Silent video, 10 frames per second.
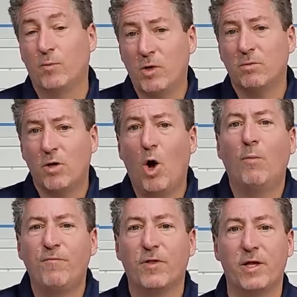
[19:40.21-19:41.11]
Well,
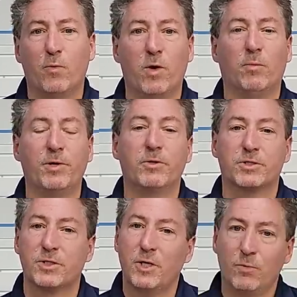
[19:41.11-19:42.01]
hopefully it will,
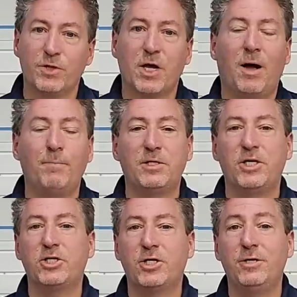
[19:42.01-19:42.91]
because with
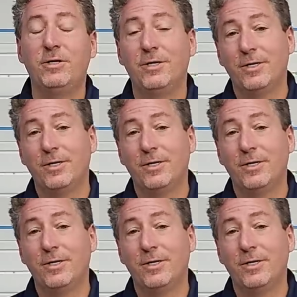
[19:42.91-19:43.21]
competition,